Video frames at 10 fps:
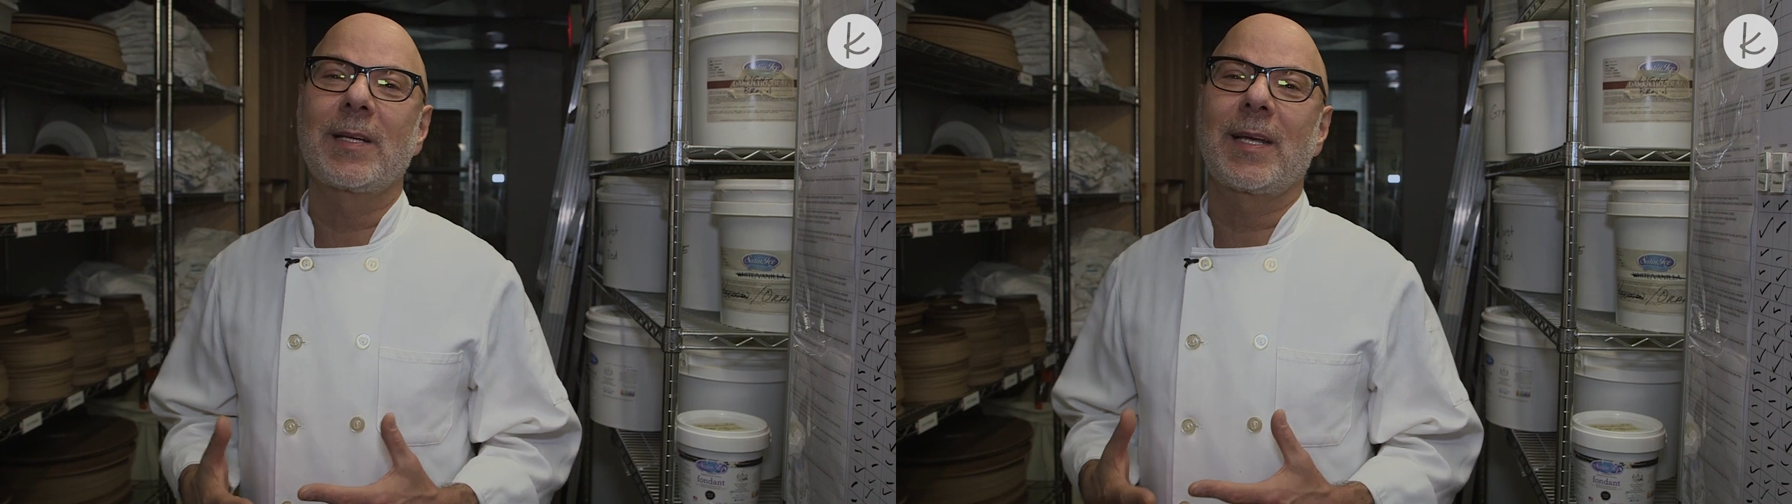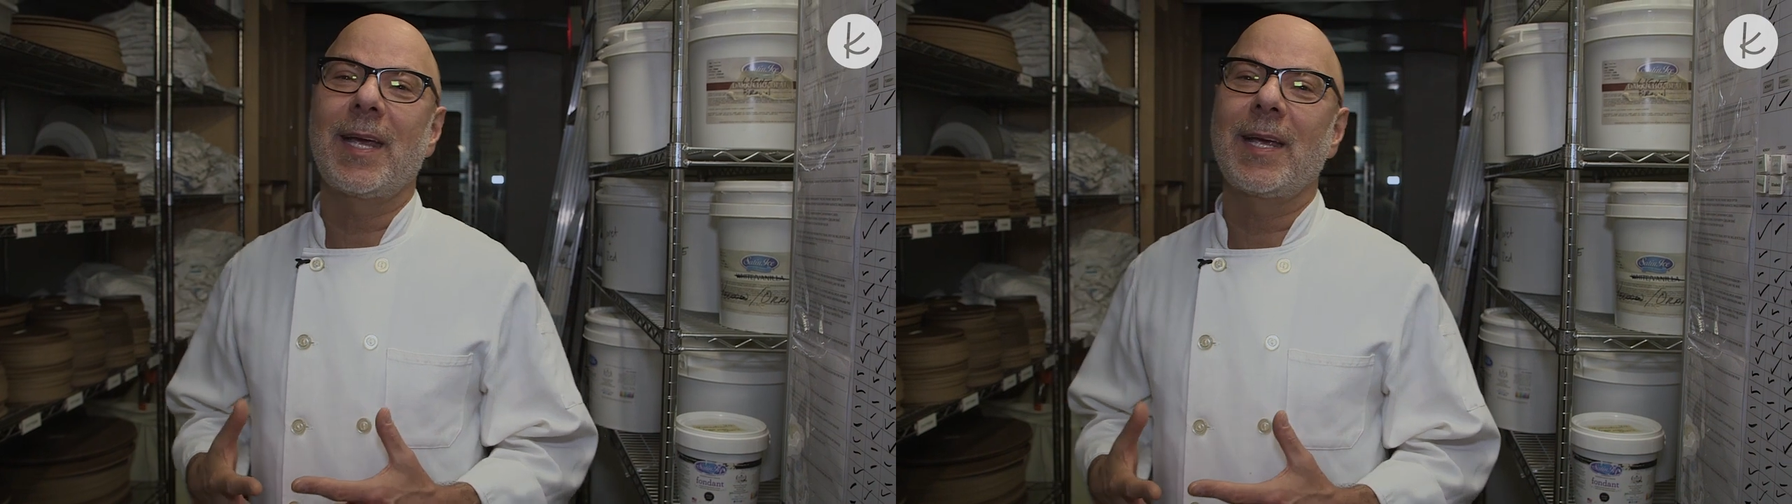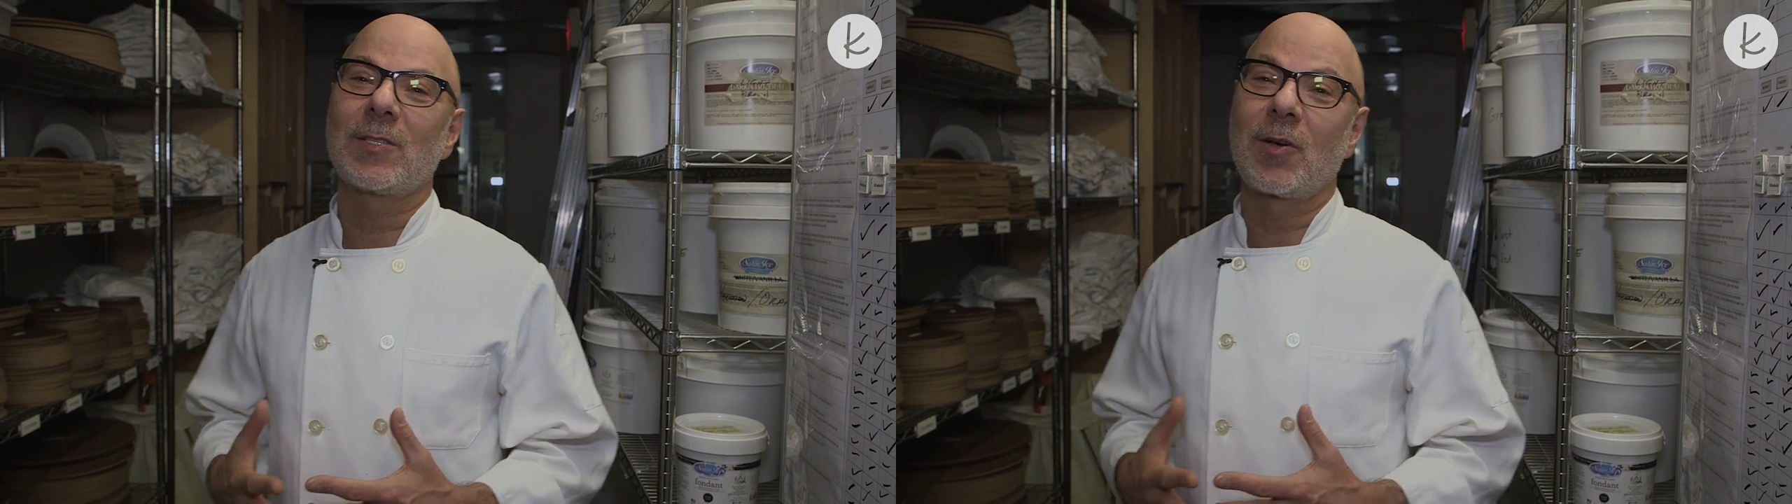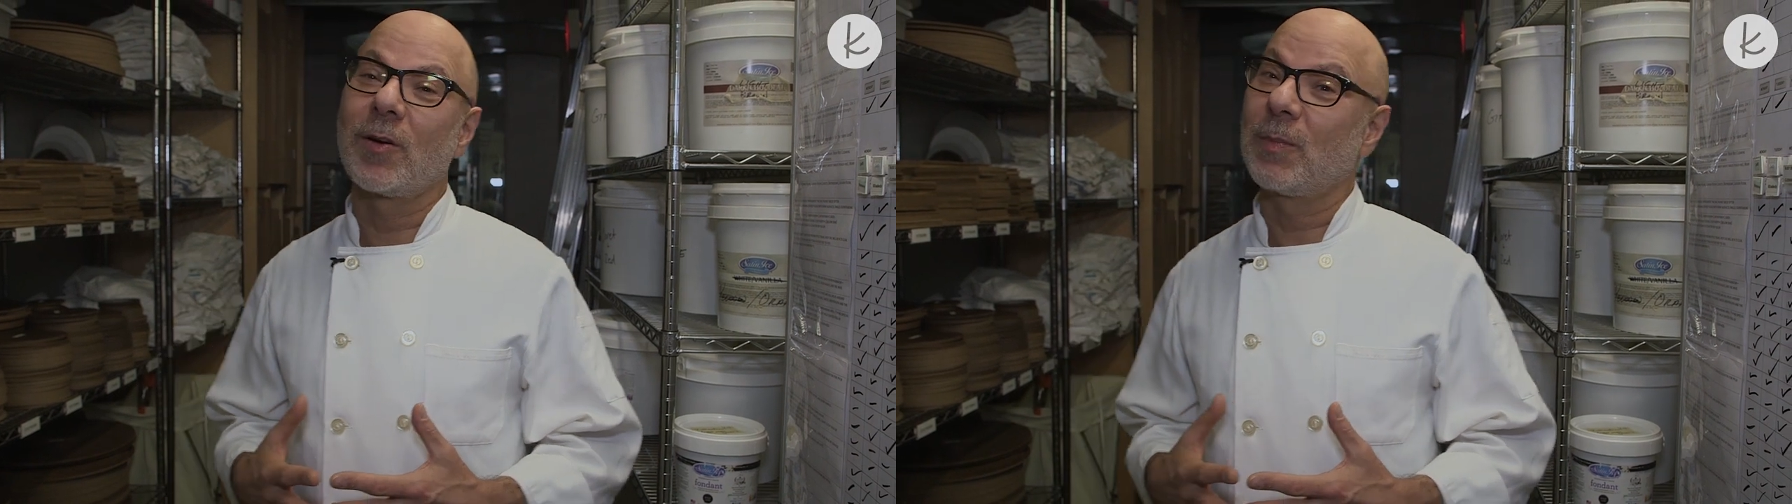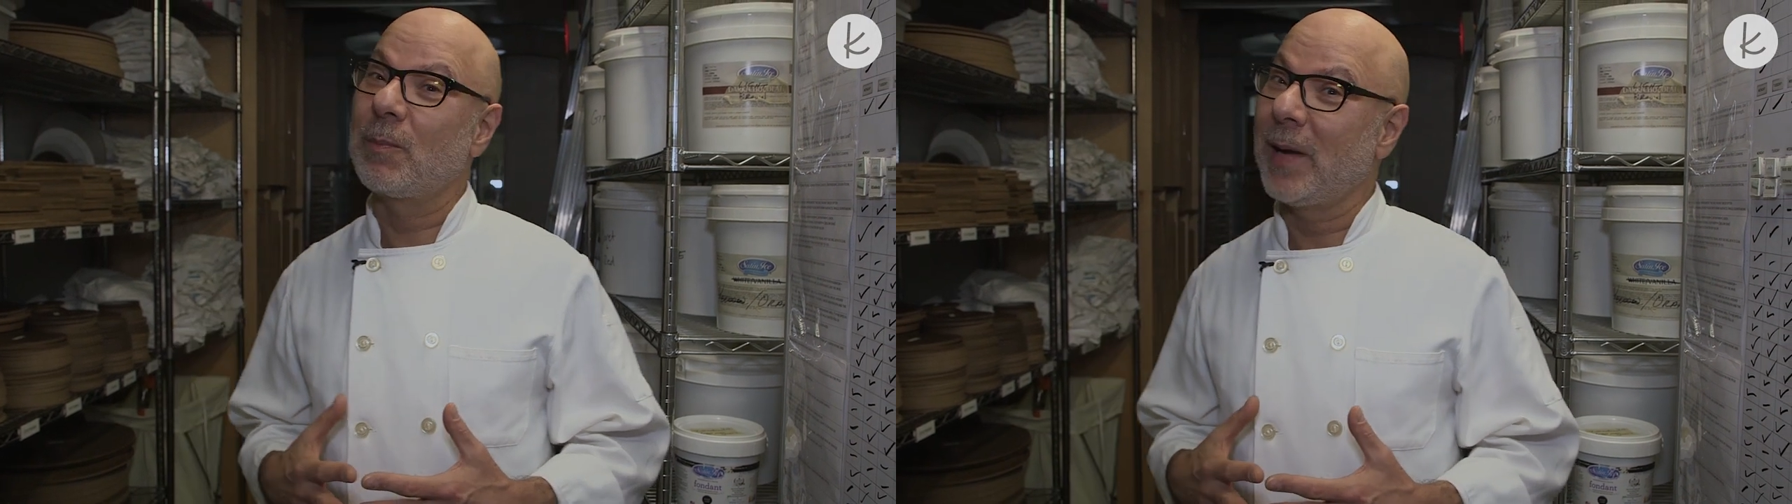where the cake is
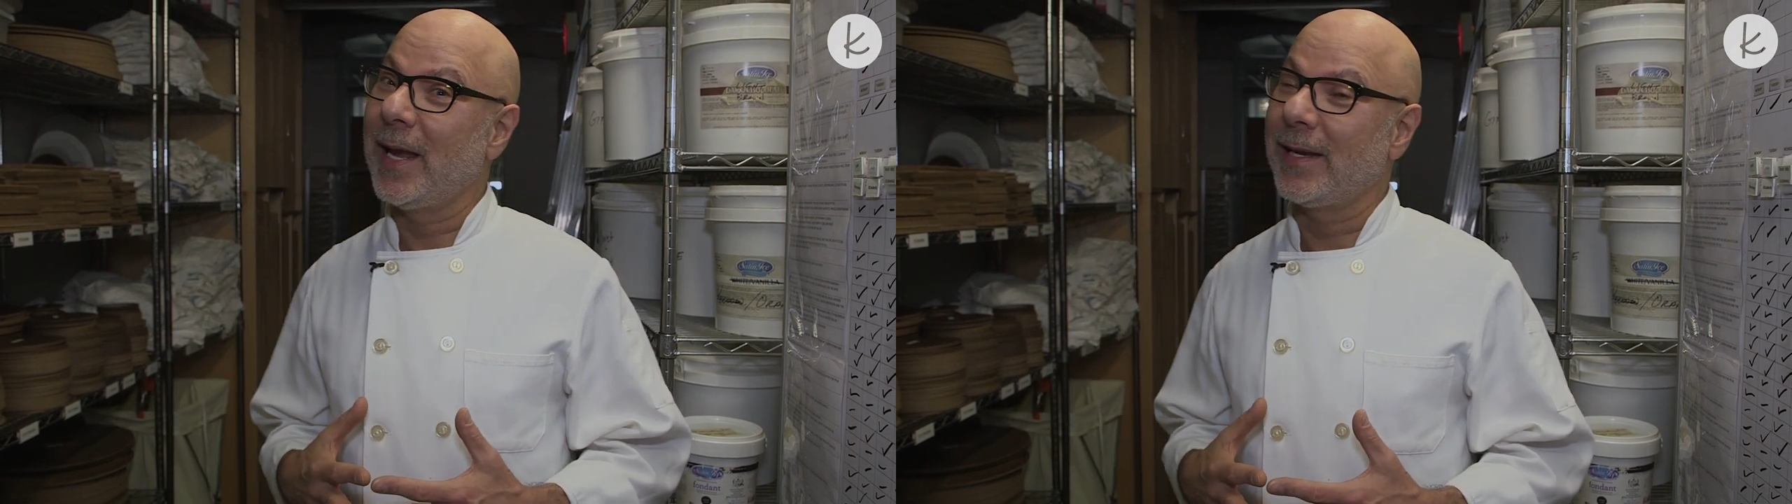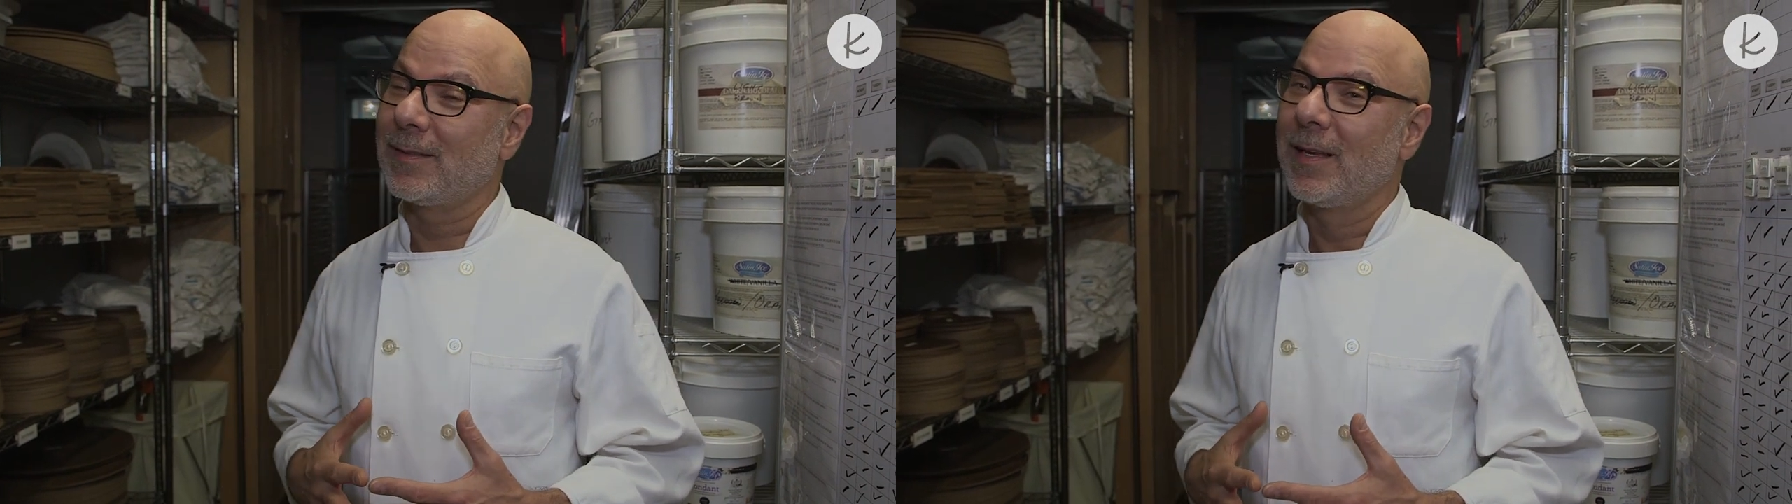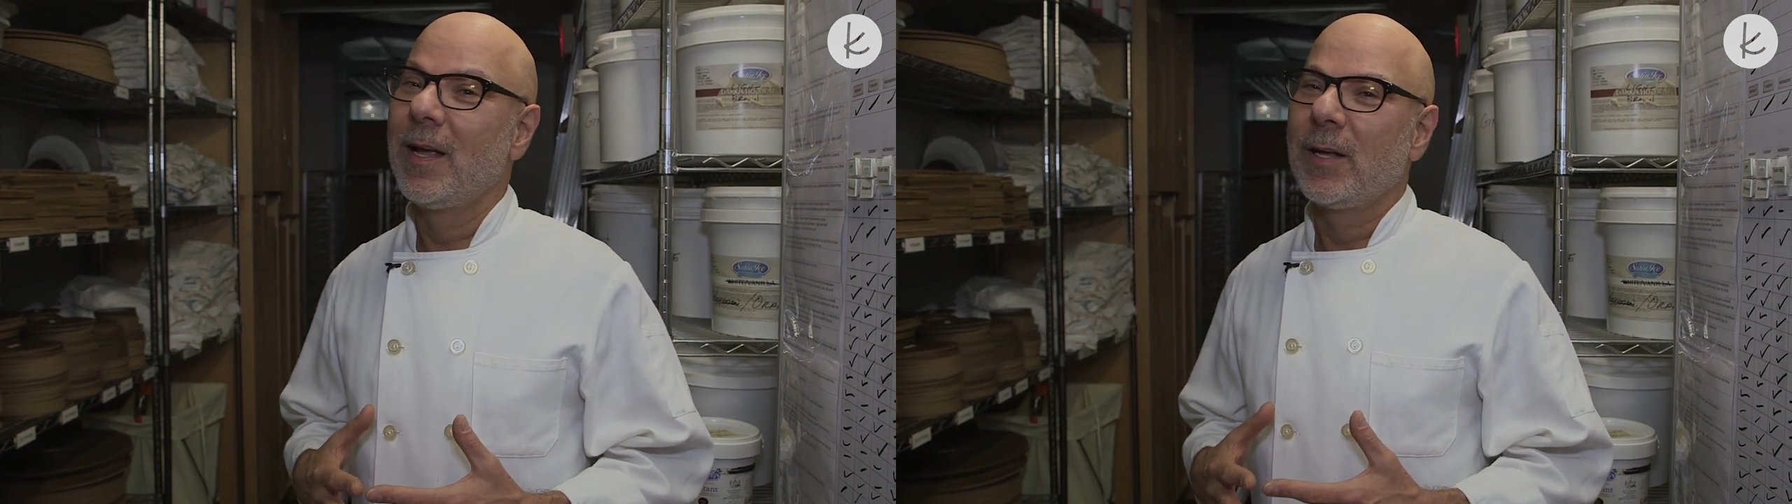going to be baked.